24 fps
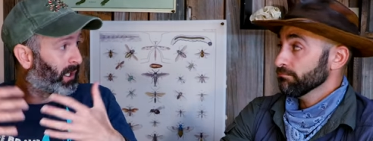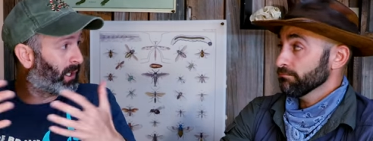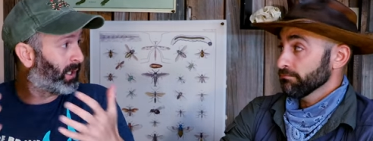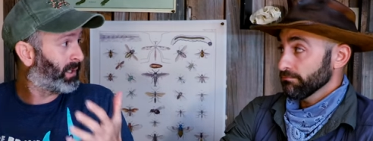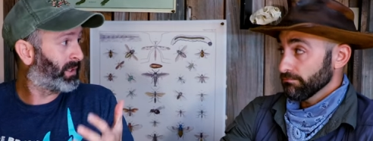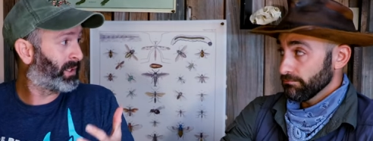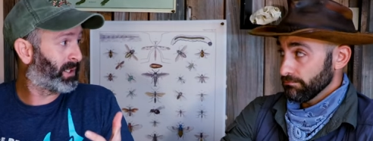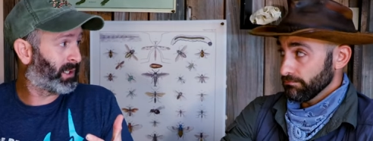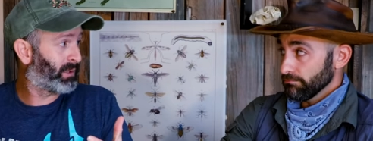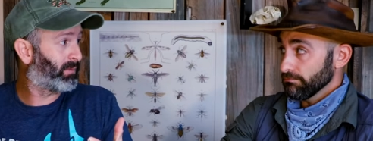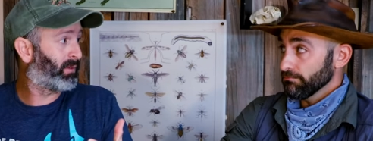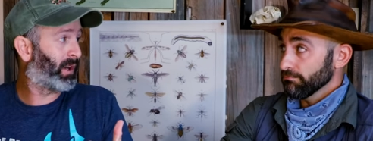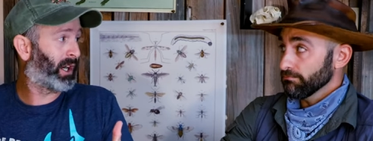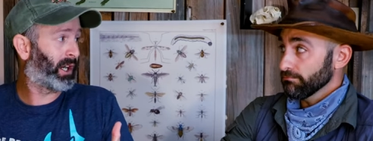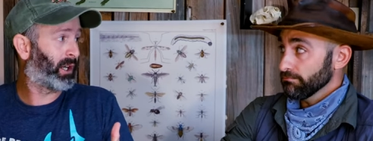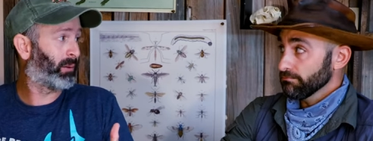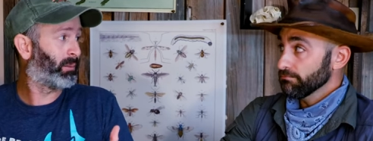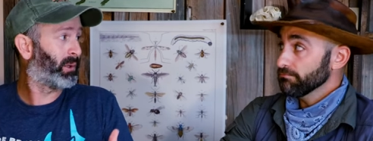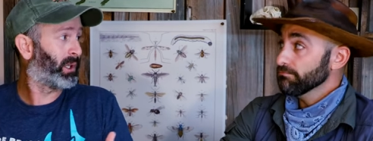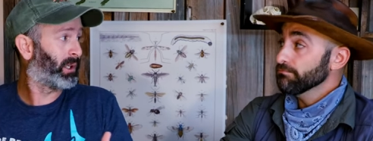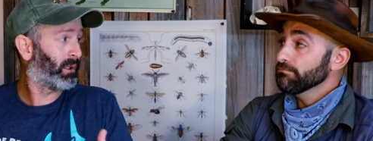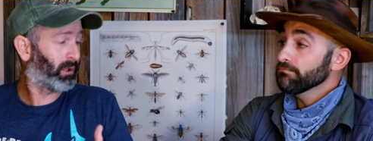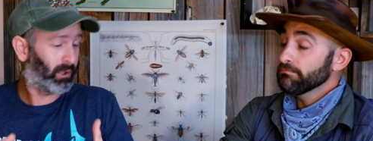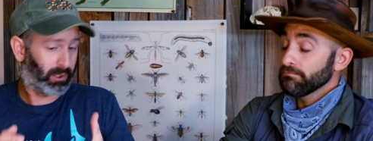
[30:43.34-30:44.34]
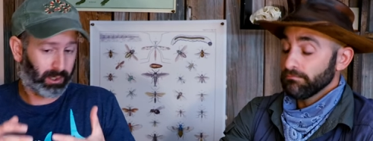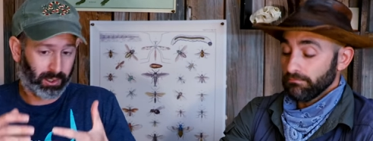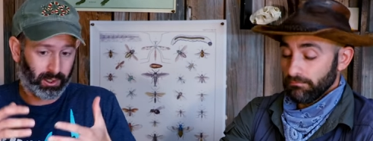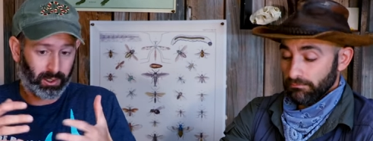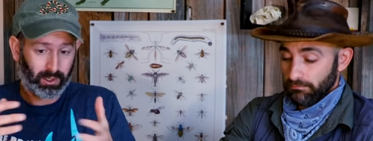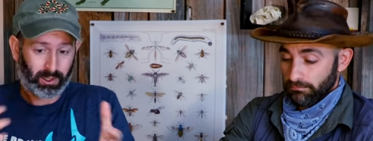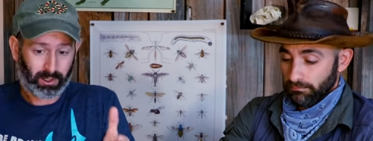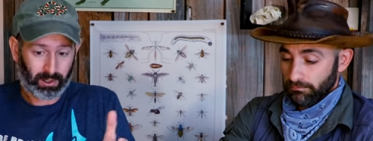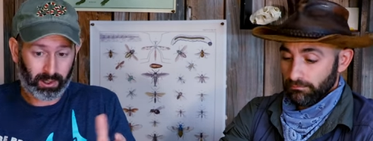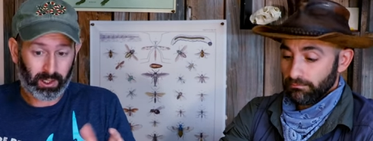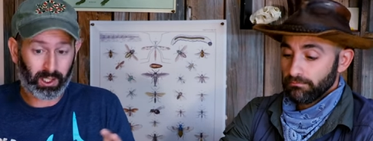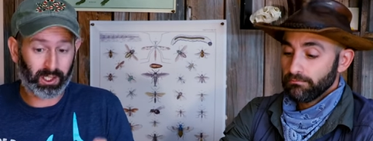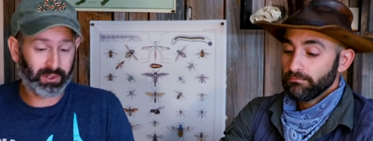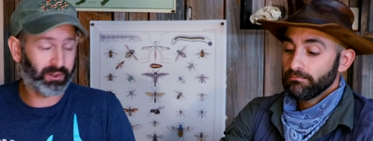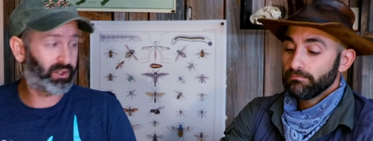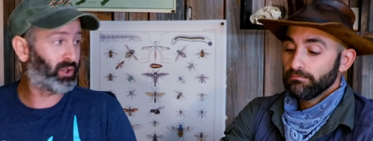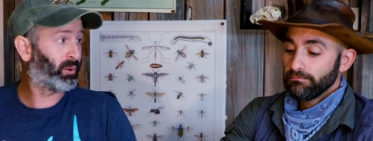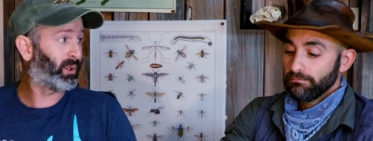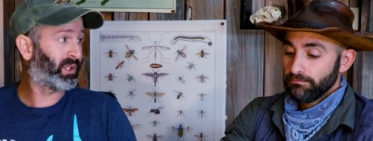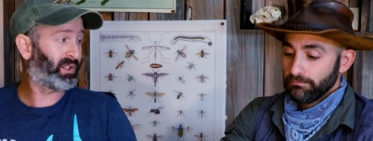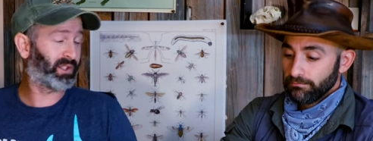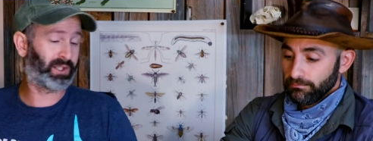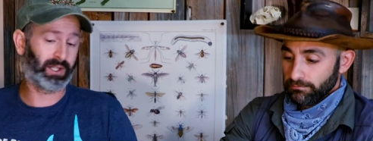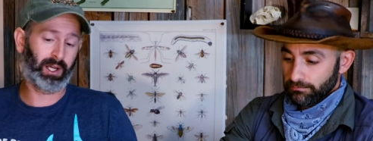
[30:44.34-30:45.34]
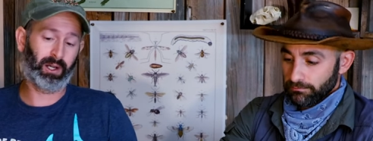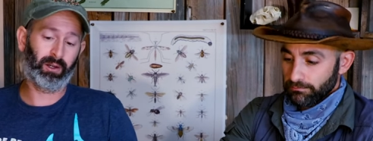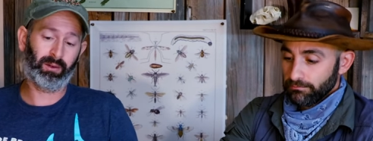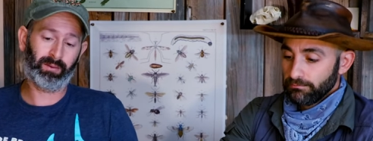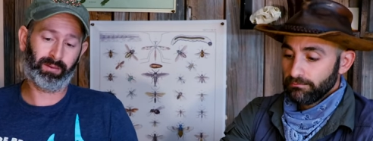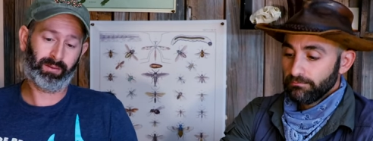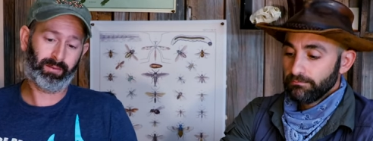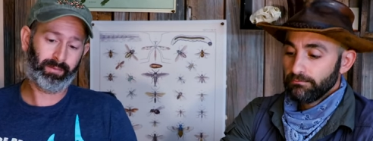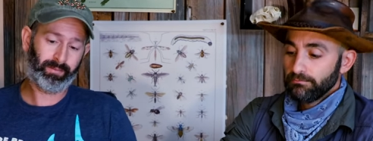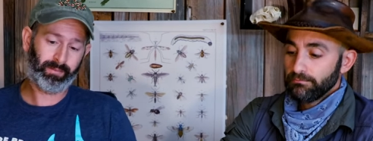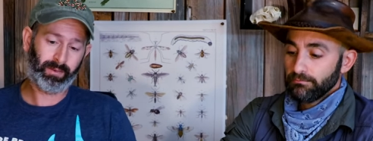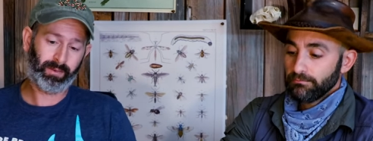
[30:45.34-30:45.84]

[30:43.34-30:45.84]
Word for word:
Speaker 1: is an environment mm -hmm. unto itself.